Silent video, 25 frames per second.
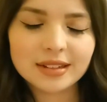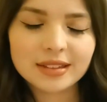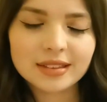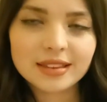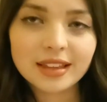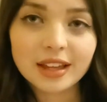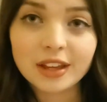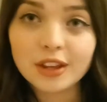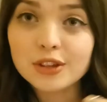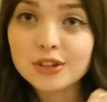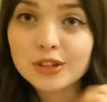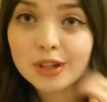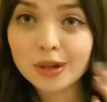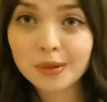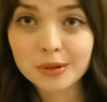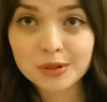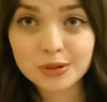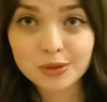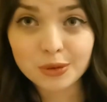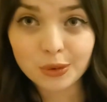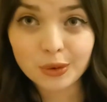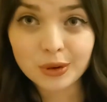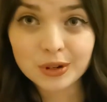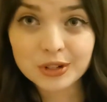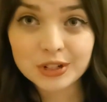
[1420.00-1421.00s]
Thank you so
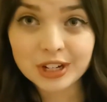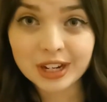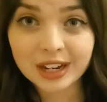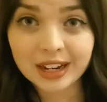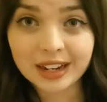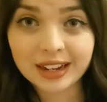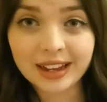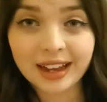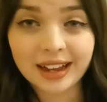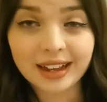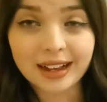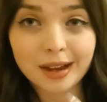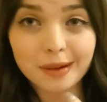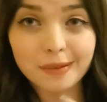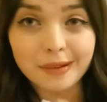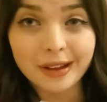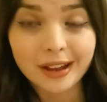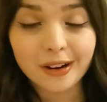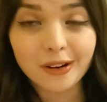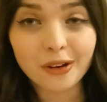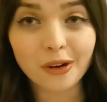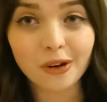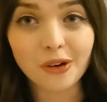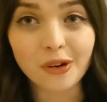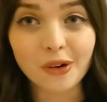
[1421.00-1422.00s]
much for watching and coming
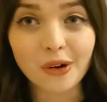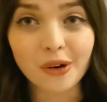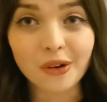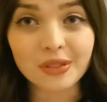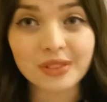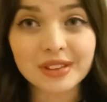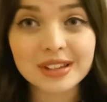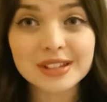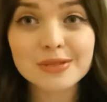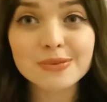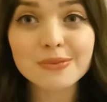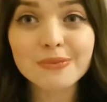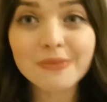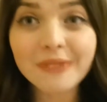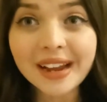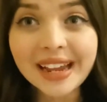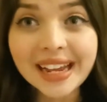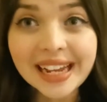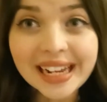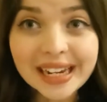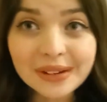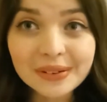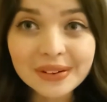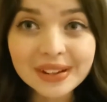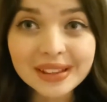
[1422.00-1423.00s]
along on this
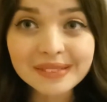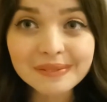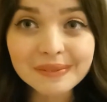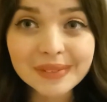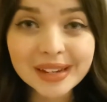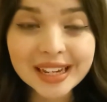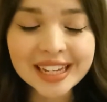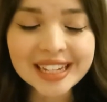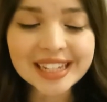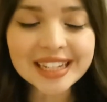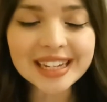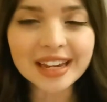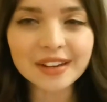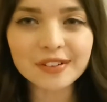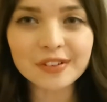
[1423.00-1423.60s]
week with me.